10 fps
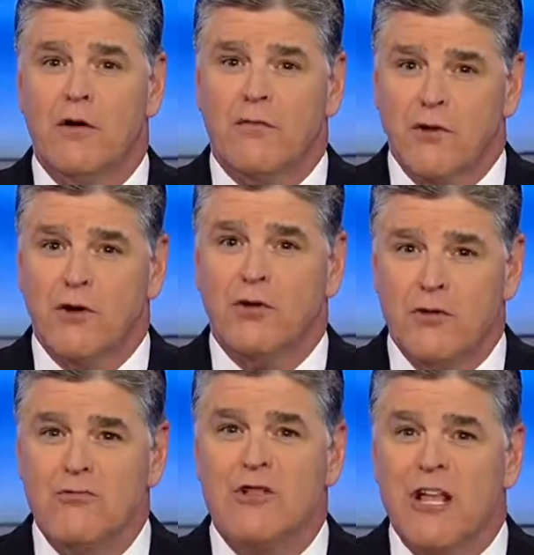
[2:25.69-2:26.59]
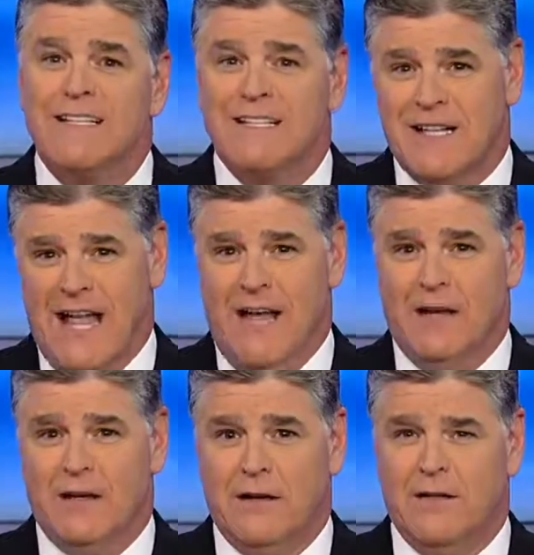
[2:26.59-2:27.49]
for the Ku Klux Klan.
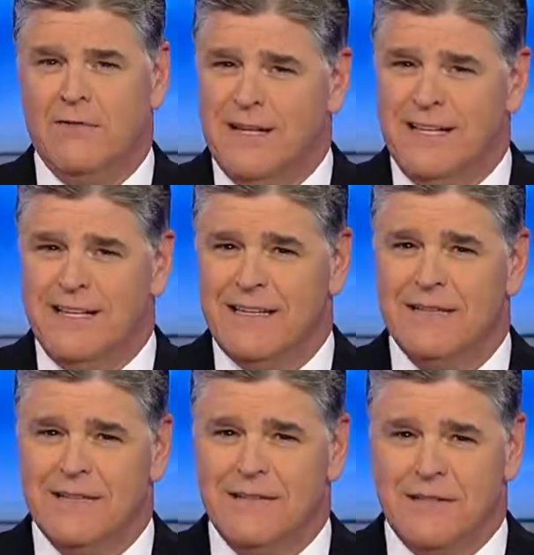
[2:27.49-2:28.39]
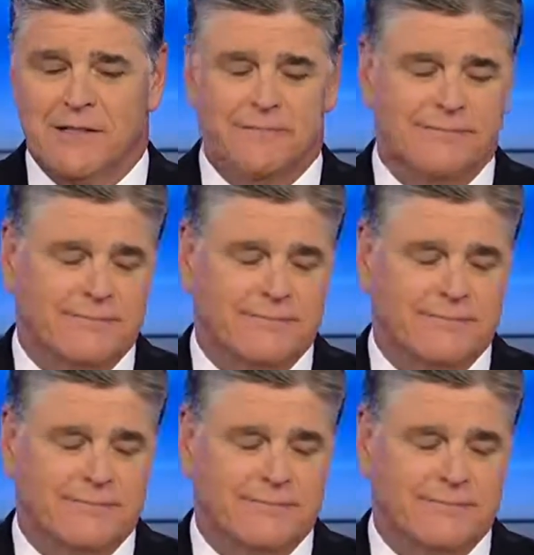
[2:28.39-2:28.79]
Really? Take a look.